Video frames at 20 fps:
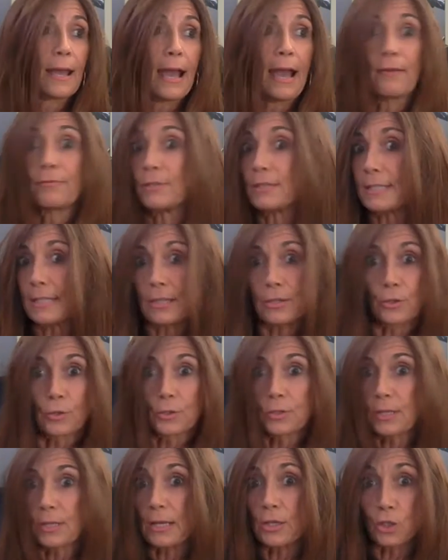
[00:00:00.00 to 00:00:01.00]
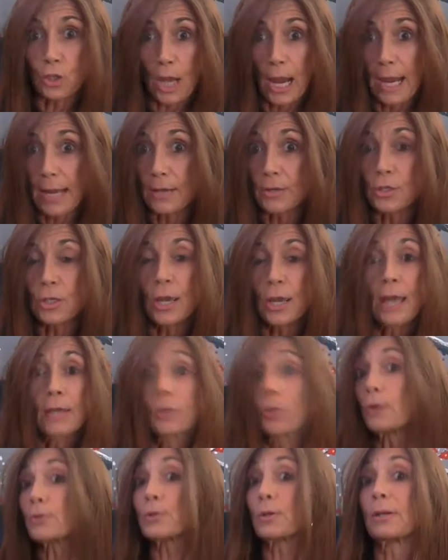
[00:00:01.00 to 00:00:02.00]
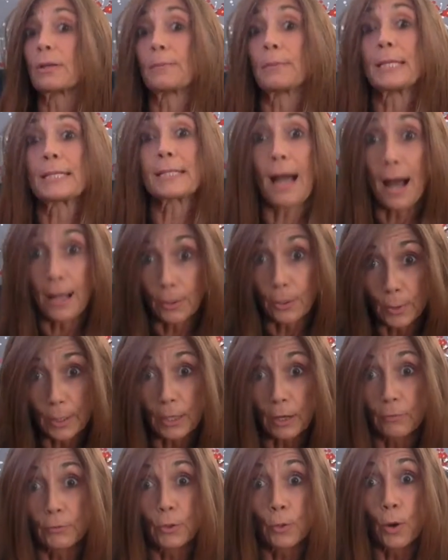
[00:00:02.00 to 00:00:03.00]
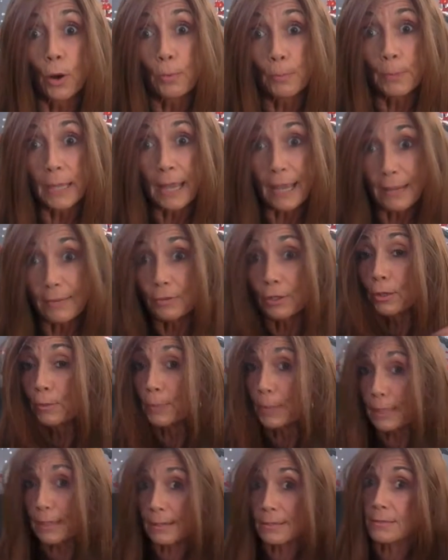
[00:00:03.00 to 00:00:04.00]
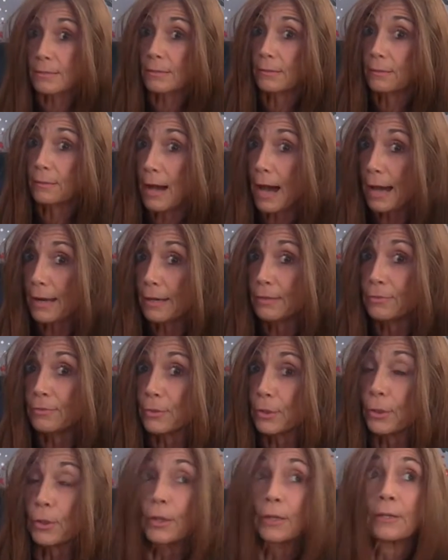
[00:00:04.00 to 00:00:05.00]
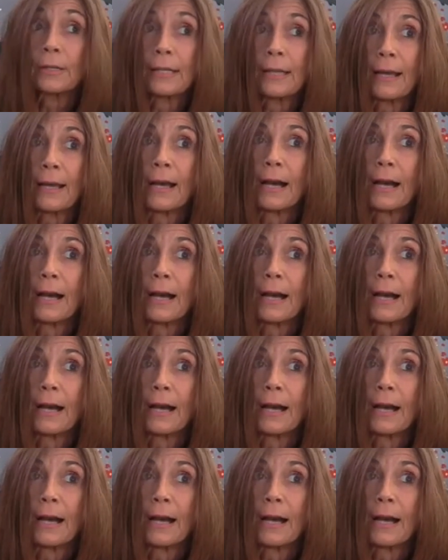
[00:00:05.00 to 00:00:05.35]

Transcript: have the teacher say change. You're also going to be tolerant of your own behavior because a lot of your